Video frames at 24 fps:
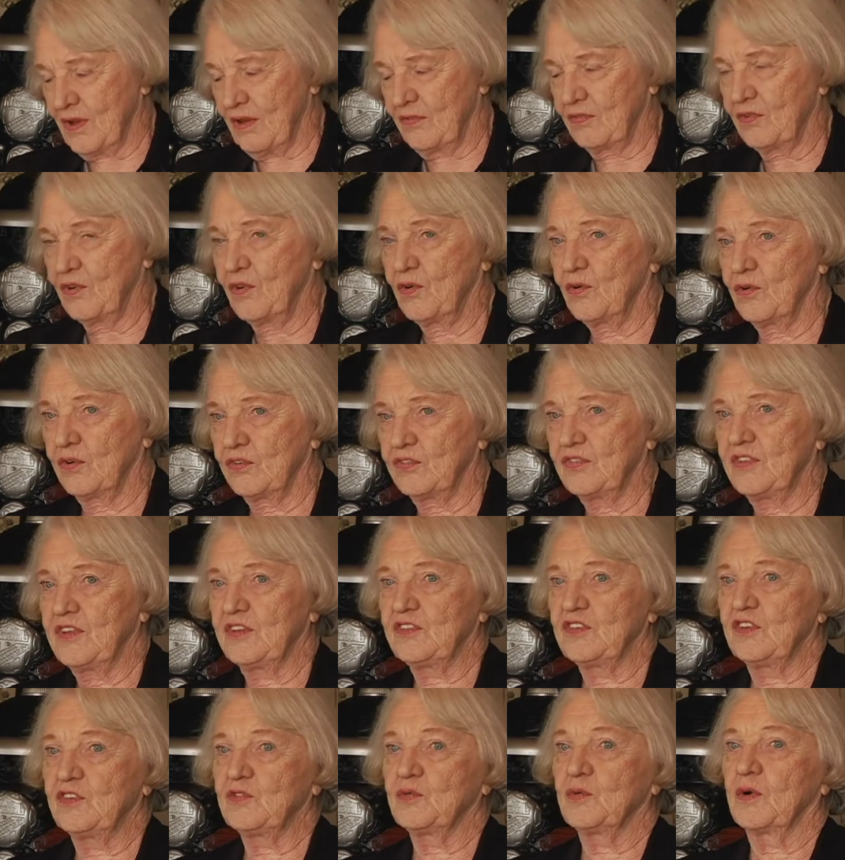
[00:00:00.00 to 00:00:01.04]
Of course.
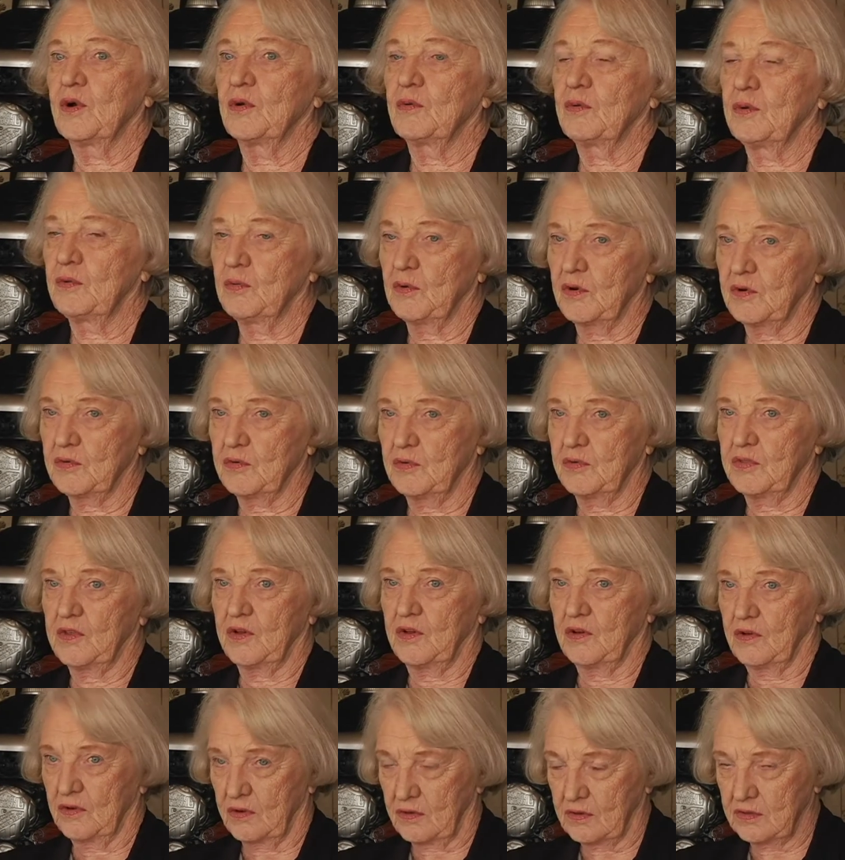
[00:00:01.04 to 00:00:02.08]
This is where we worked with the
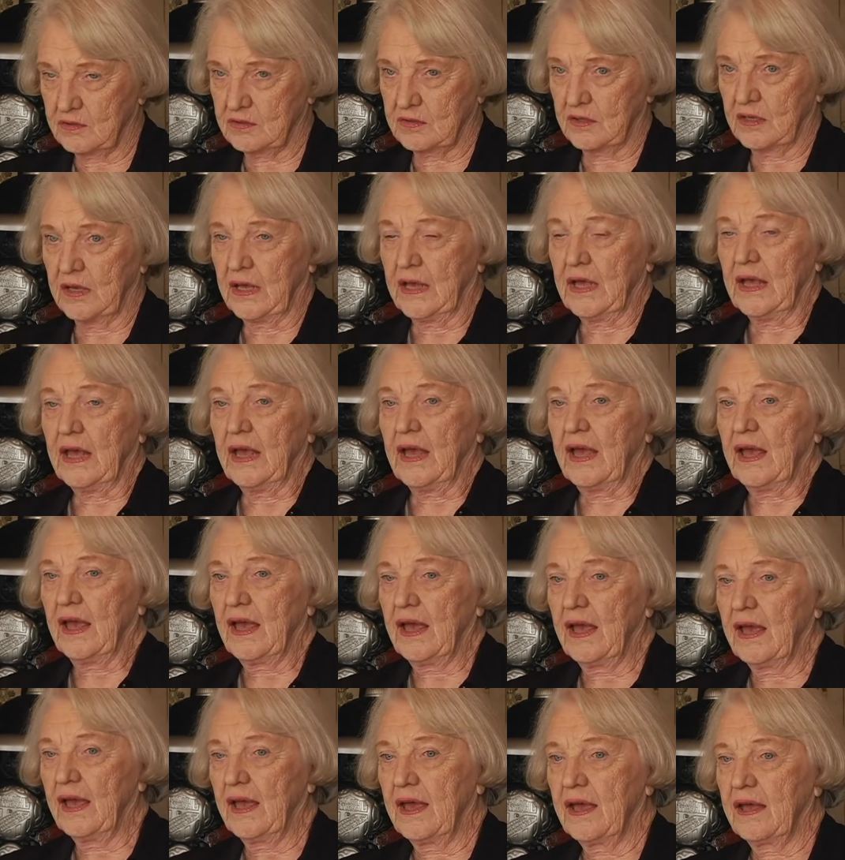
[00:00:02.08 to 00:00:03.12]
girls
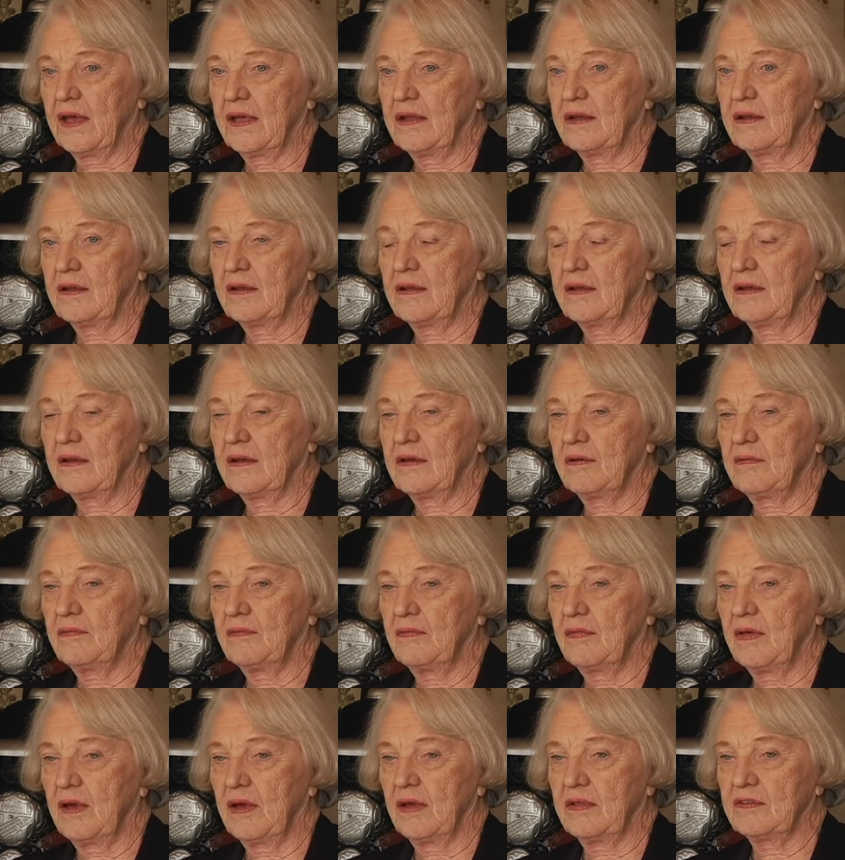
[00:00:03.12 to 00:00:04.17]
and
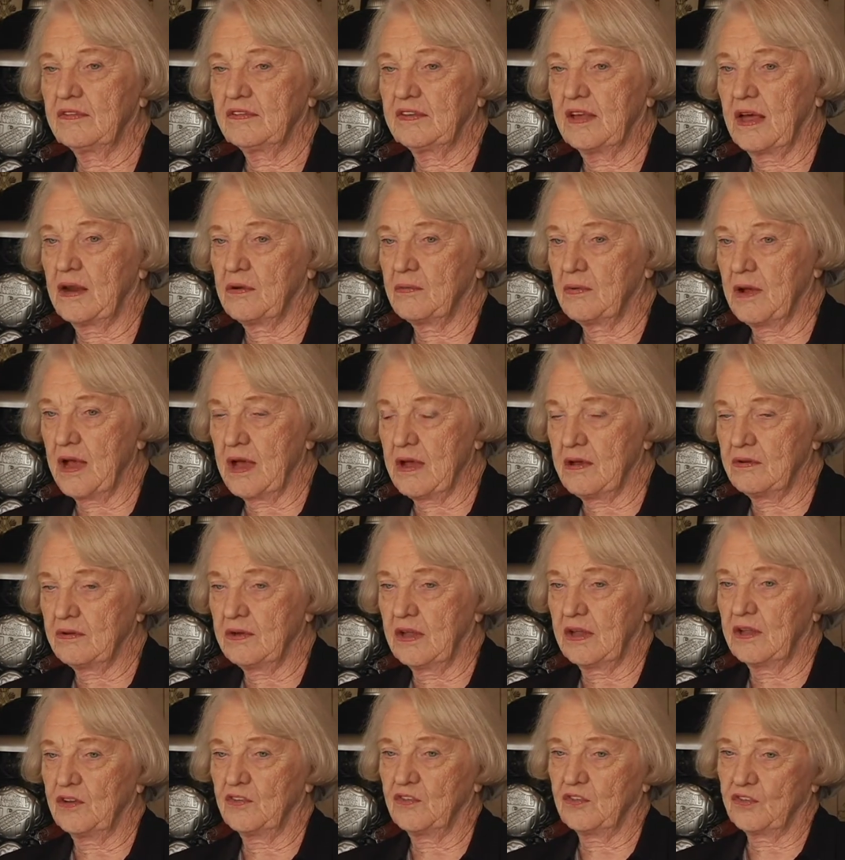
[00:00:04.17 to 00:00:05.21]
sat around
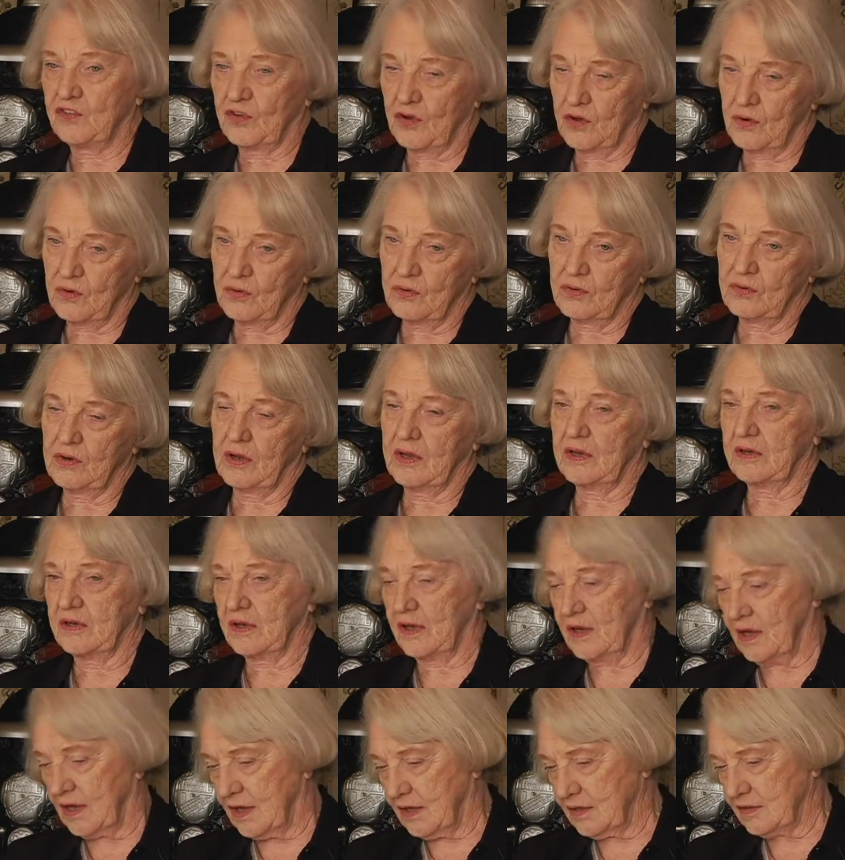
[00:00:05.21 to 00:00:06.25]
and sewed and
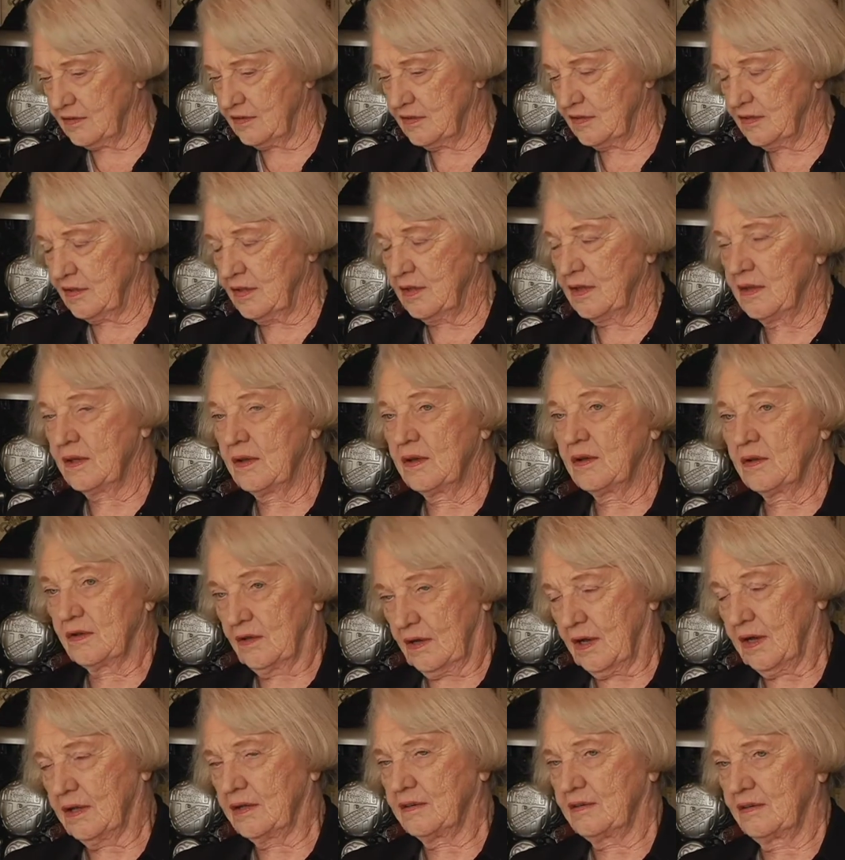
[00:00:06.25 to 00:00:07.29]
cut
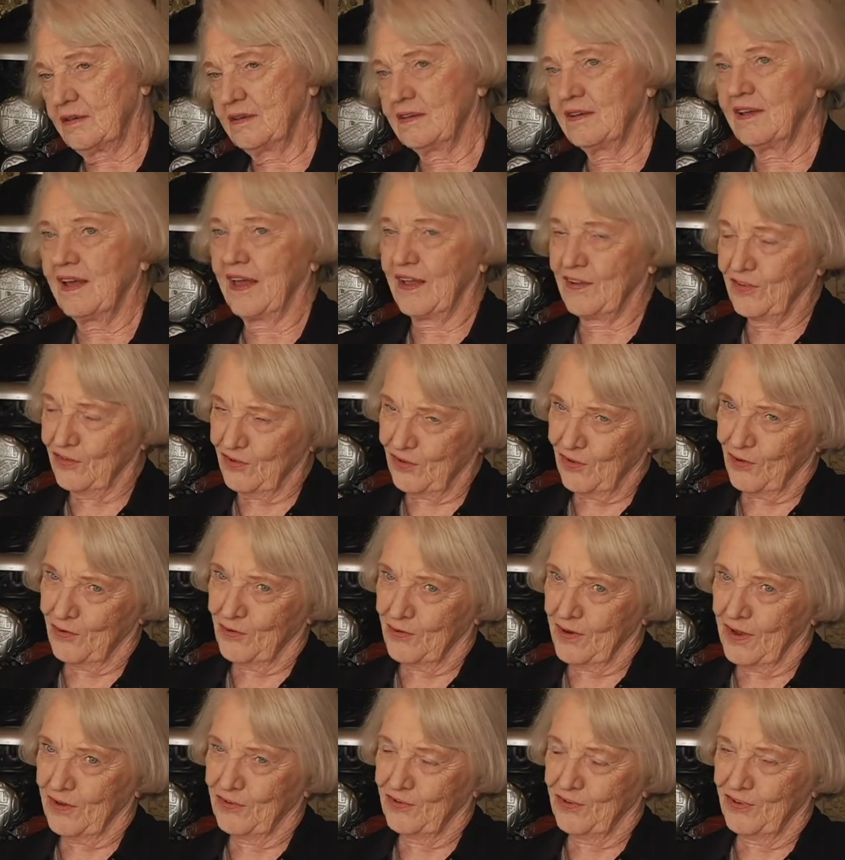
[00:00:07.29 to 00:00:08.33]
and
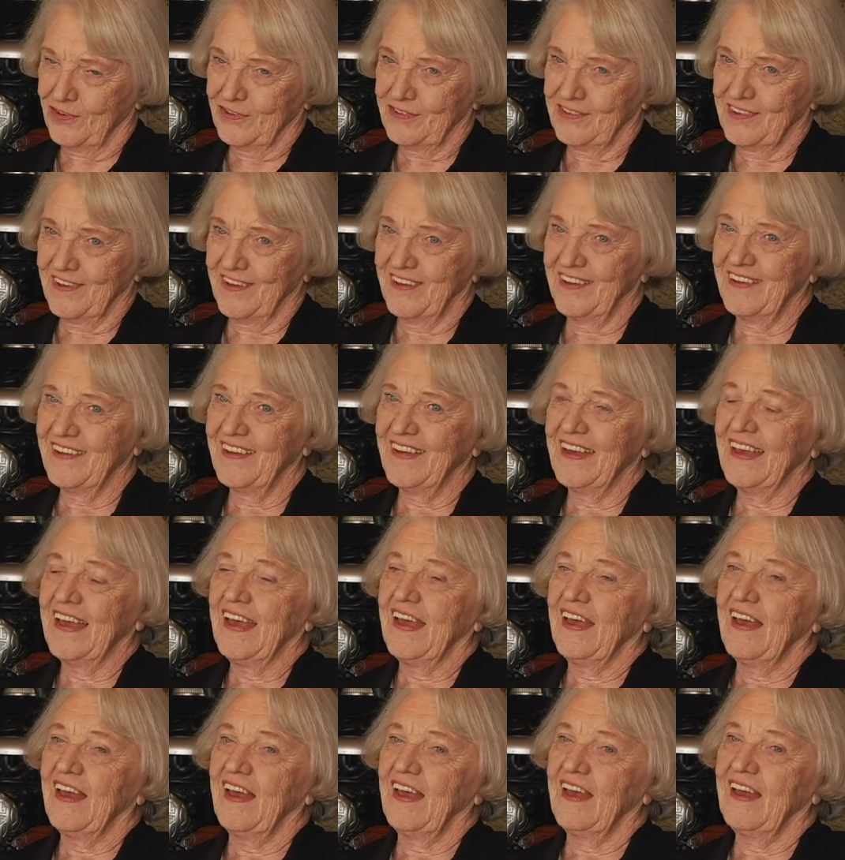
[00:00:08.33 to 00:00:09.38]
sewed, I should say,
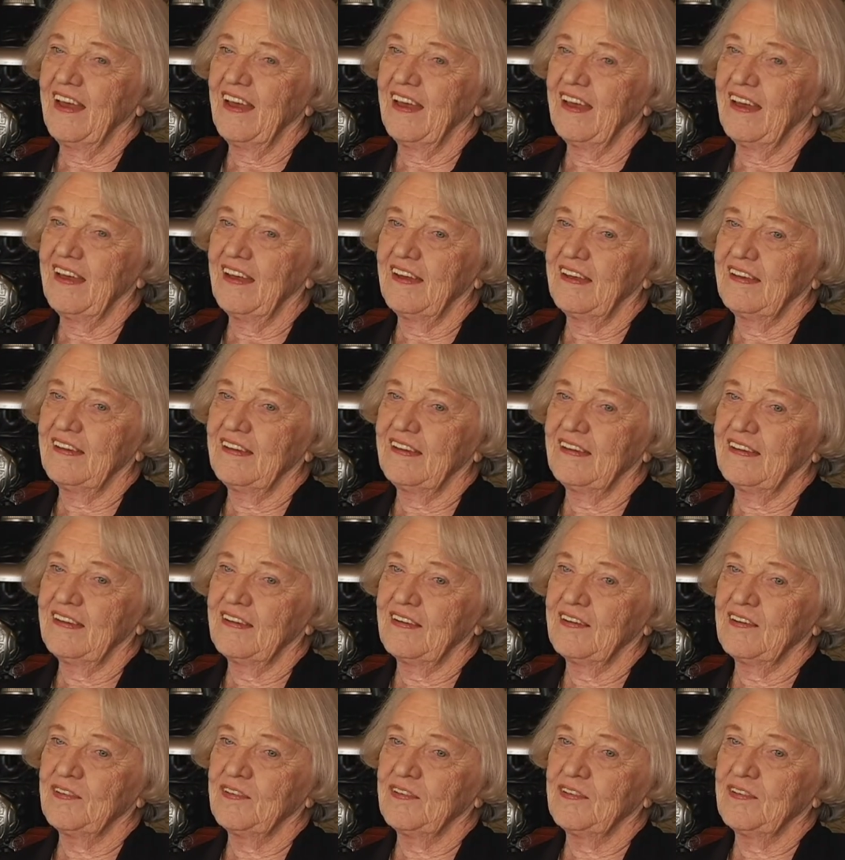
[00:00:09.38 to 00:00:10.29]
and